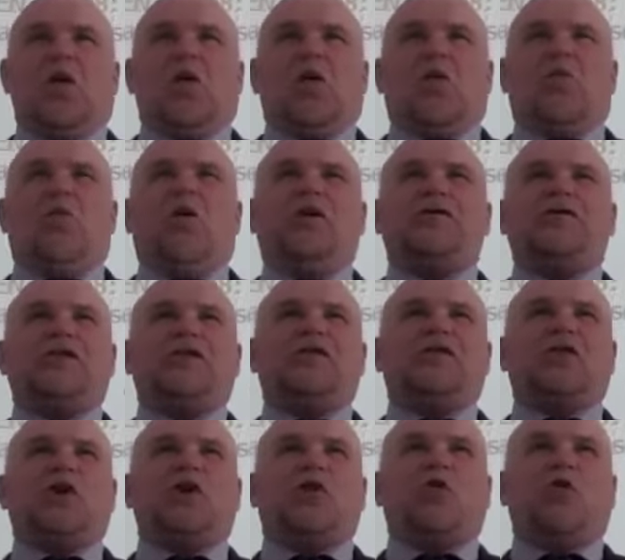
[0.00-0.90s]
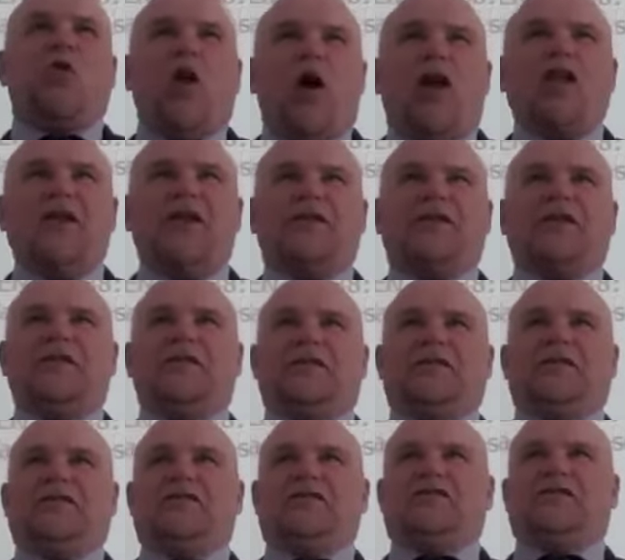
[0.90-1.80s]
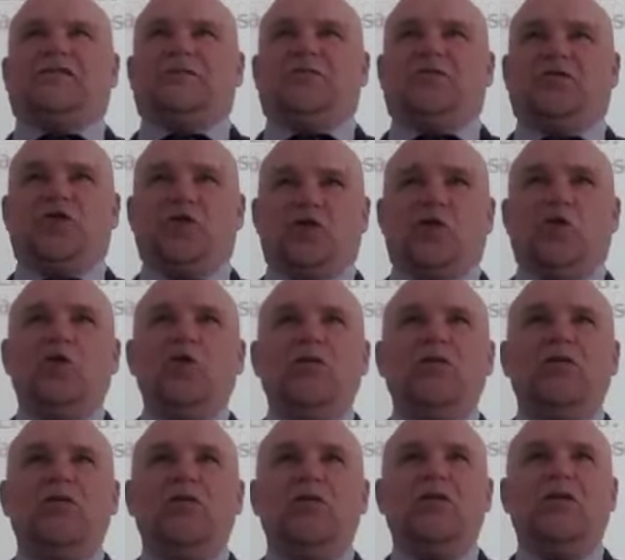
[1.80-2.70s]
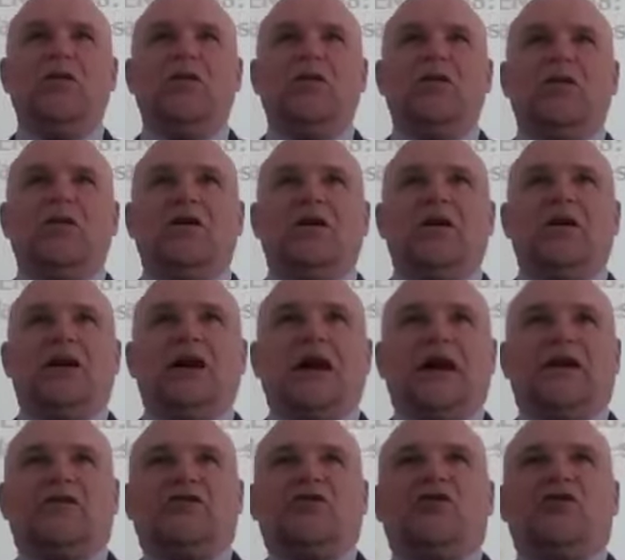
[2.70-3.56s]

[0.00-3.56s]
What does a quality system do? It